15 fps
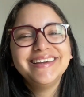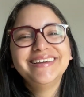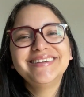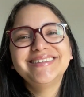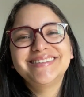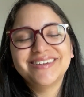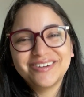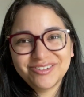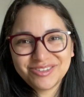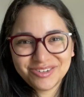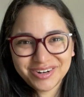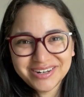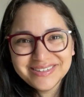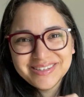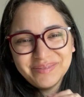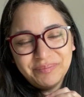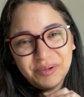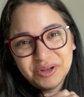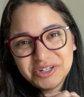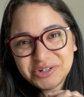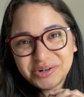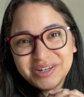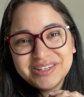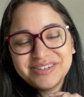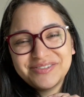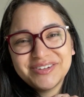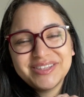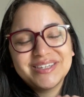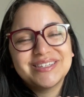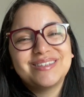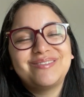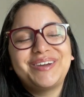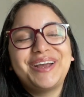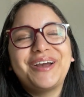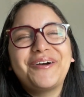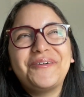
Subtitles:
So 3 simple joys for this week.